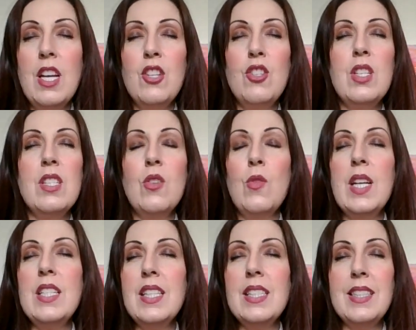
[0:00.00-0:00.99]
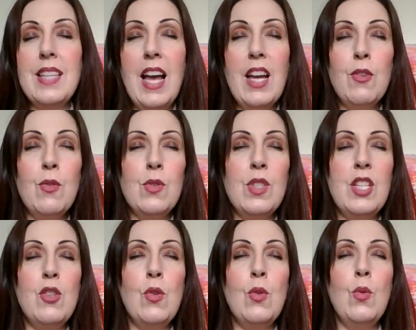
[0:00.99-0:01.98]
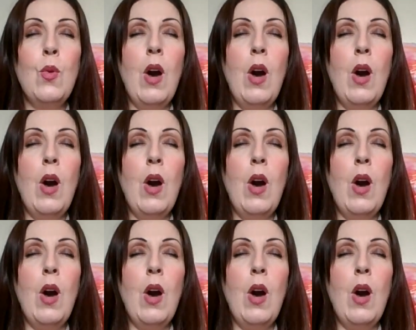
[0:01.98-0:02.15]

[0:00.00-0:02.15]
She is creating sound, and you